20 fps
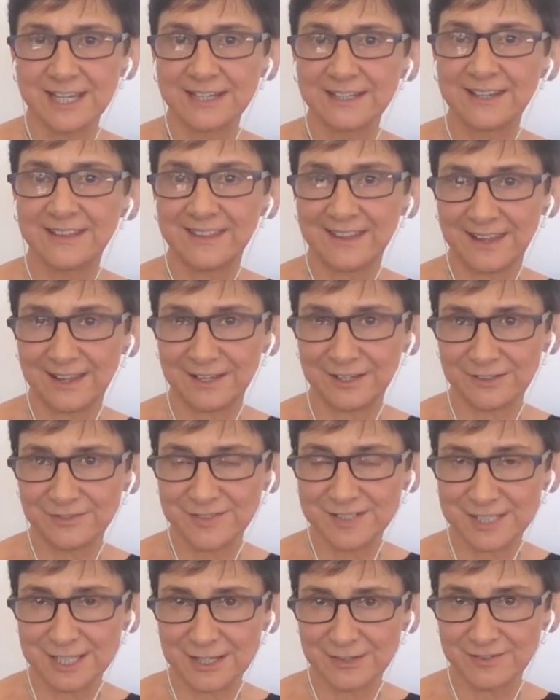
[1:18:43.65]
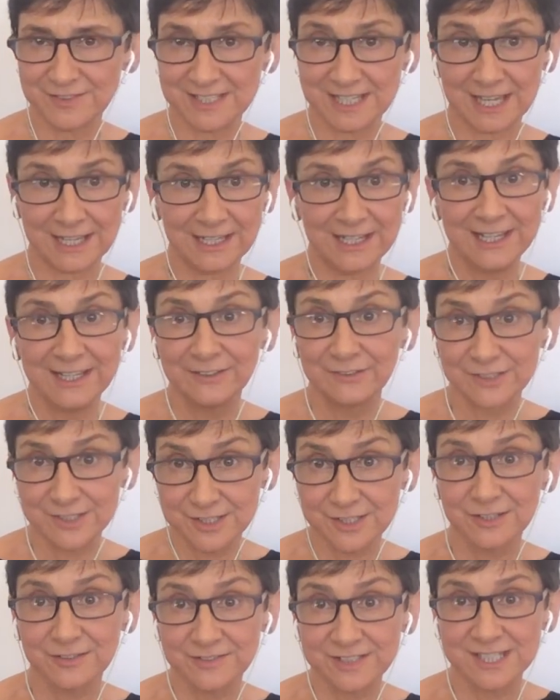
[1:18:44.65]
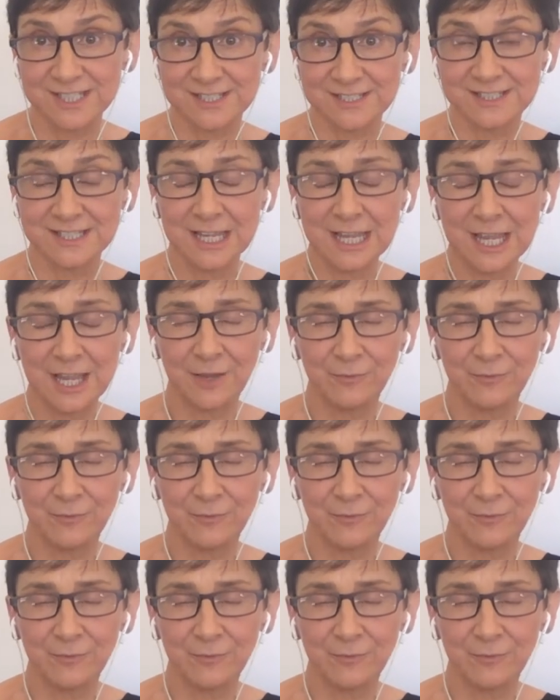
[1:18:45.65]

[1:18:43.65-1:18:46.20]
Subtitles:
under the AfCFTA, legal services